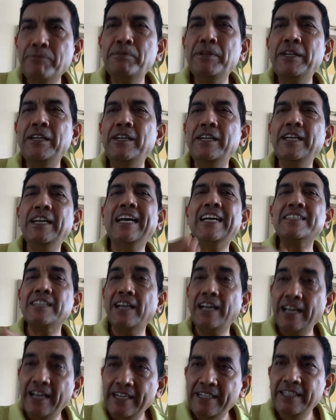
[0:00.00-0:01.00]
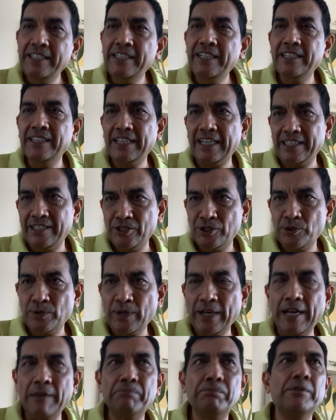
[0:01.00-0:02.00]
building as an Indian that is to
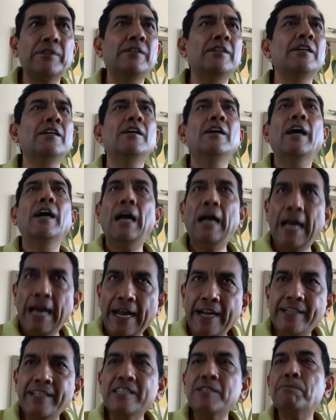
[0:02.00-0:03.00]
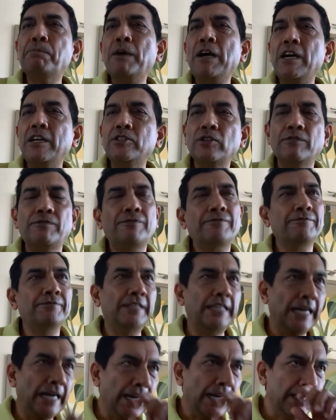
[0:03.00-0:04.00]
happen, and as part of
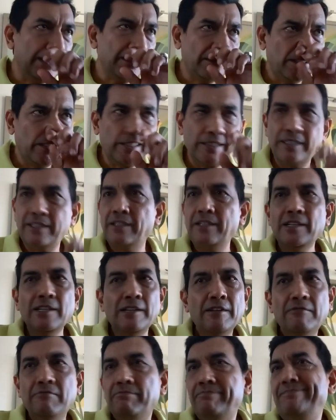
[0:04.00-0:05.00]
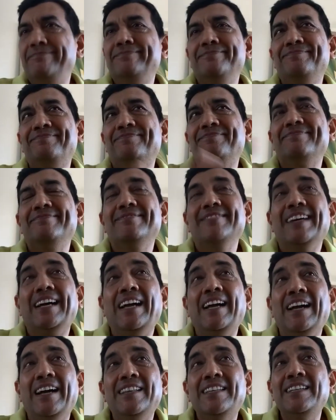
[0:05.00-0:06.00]
that, uh,
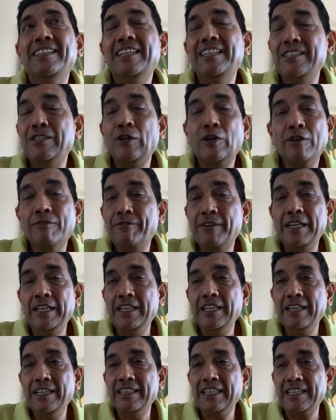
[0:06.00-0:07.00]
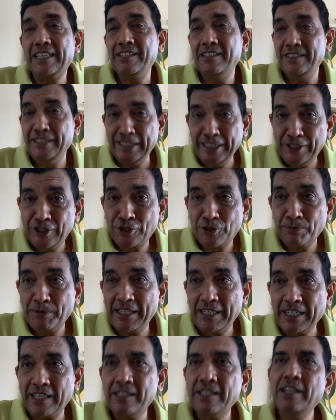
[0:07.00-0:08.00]
I, I think there is a lot of cleaning that needs to be
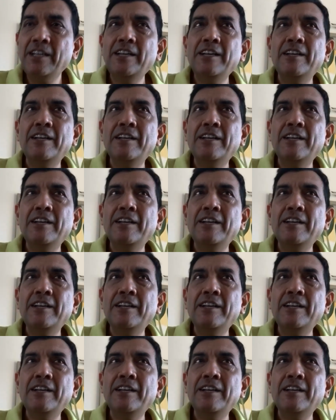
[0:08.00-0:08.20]
done,